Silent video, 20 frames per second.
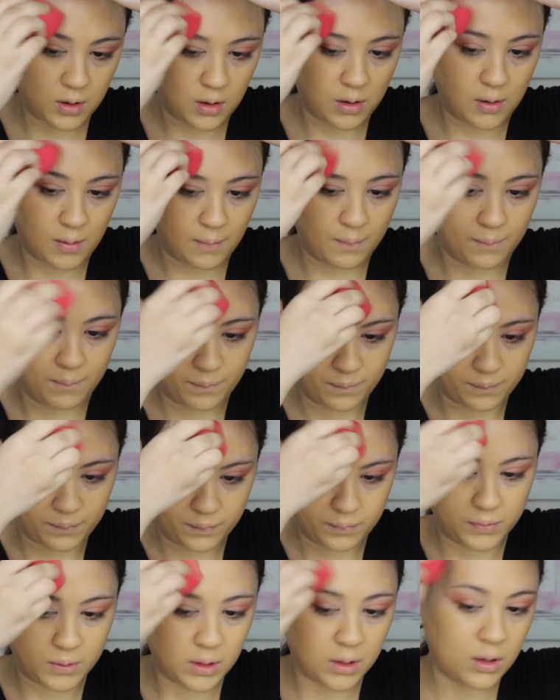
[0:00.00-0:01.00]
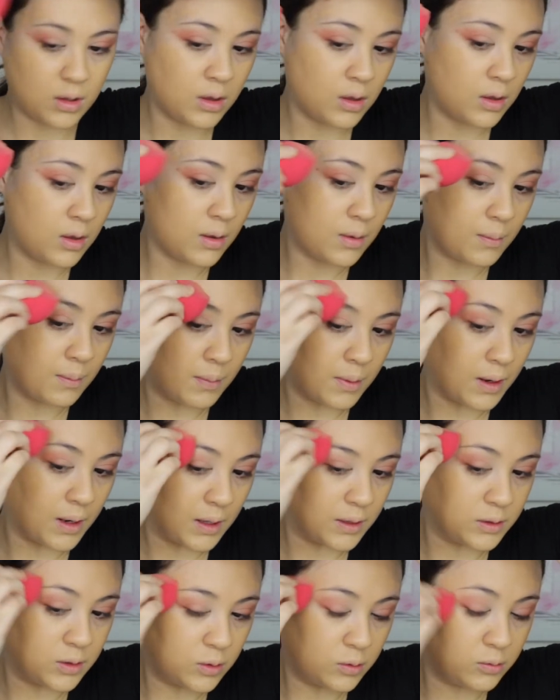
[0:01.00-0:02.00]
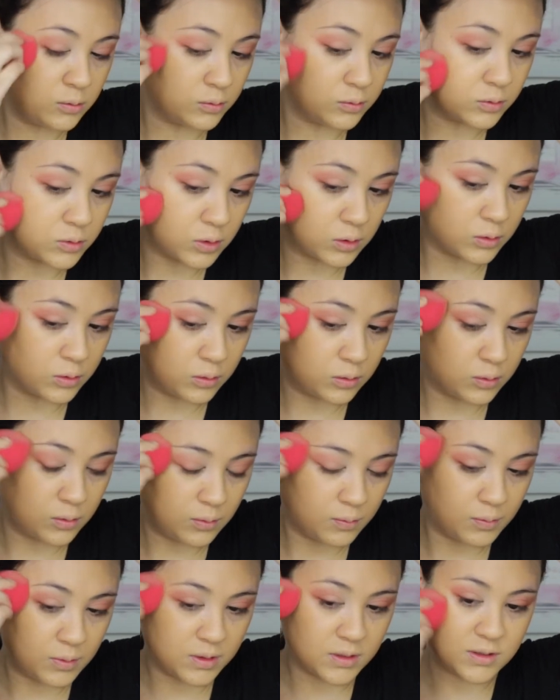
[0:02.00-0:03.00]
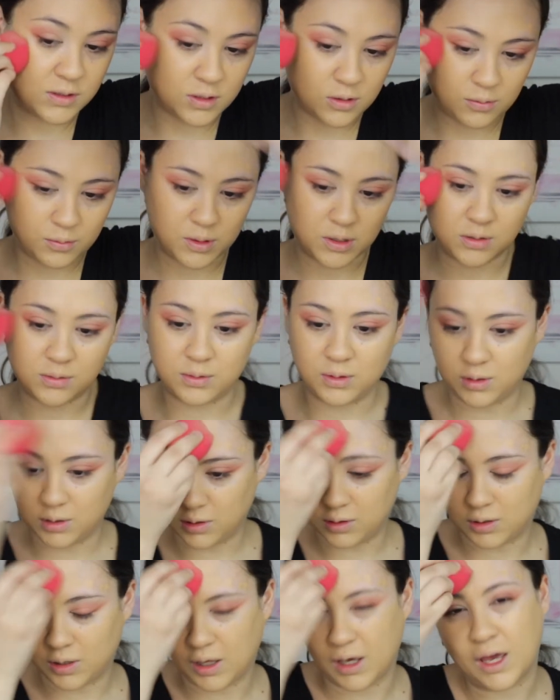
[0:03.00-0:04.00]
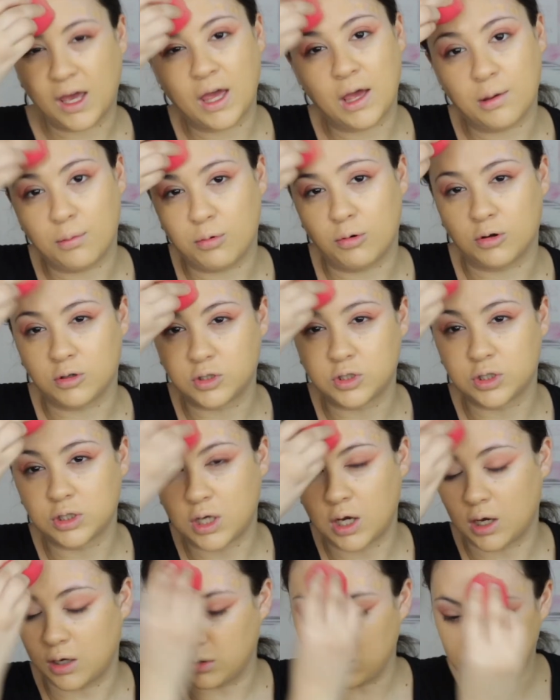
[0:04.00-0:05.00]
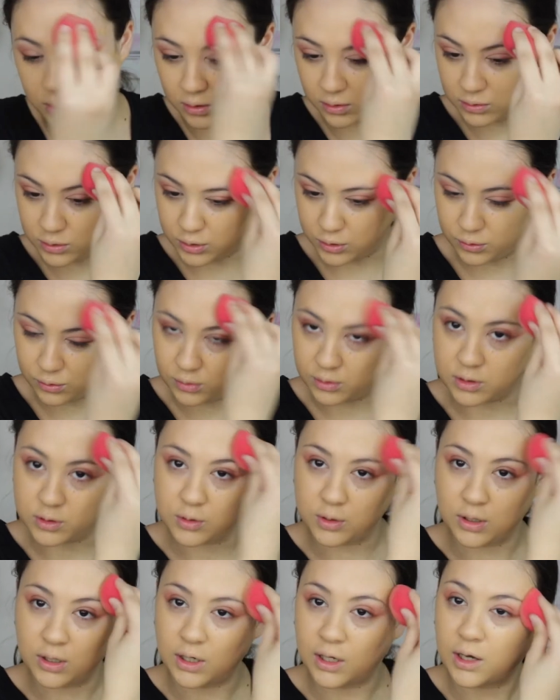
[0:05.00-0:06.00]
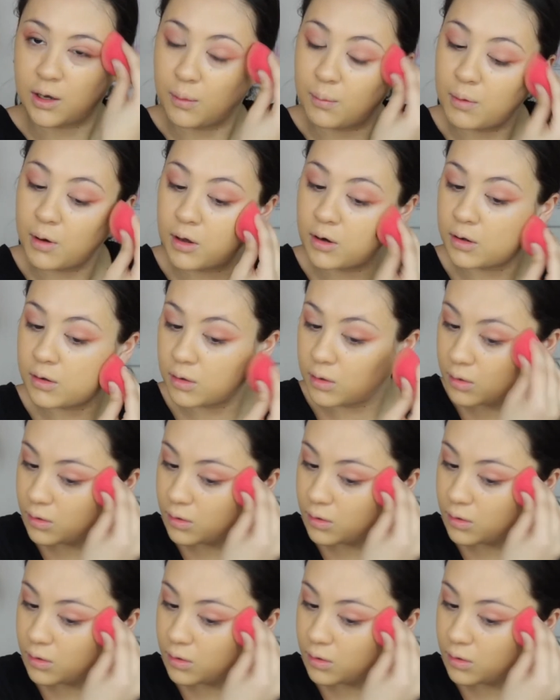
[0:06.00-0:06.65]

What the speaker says: But I don't. So, but it still makes me look like airbrush kind of. So that's what I like about it.